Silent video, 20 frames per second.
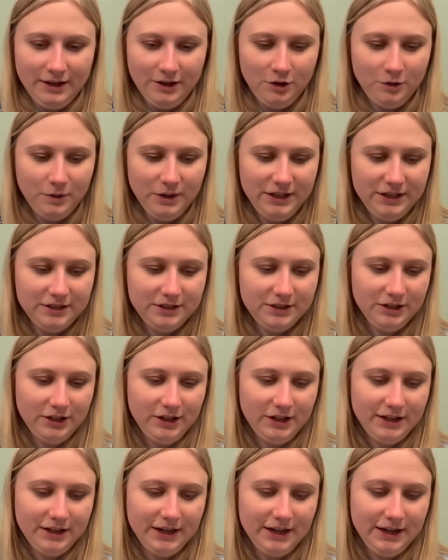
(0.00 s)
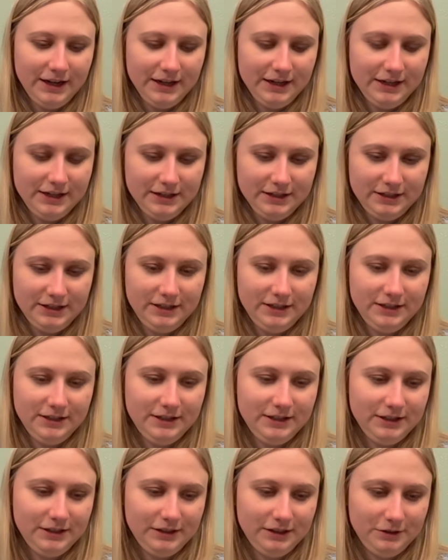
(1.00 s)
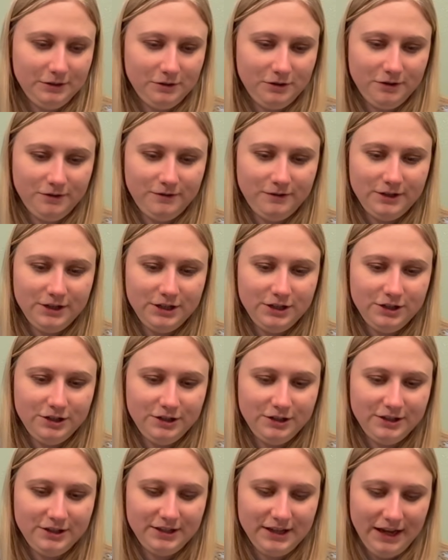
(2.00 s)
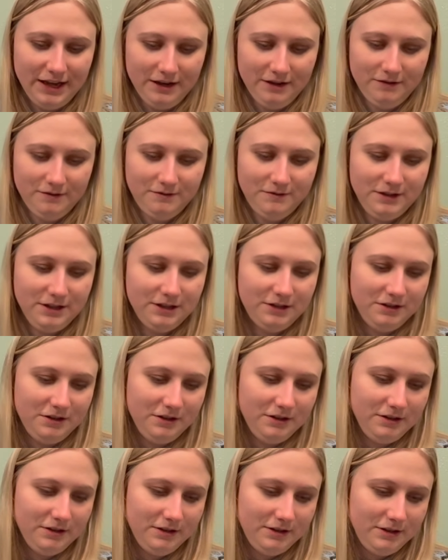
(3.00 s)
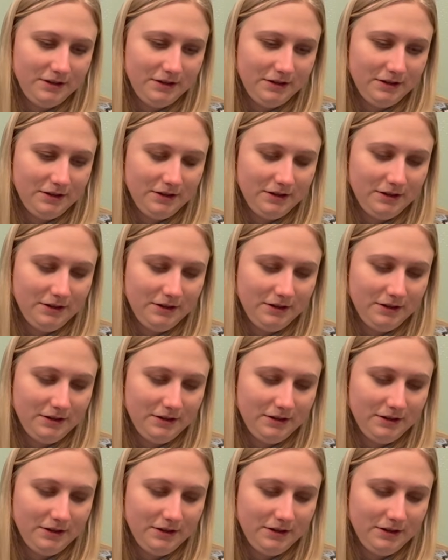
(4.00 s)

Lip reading: Quick start guide. Decoder features, sound features.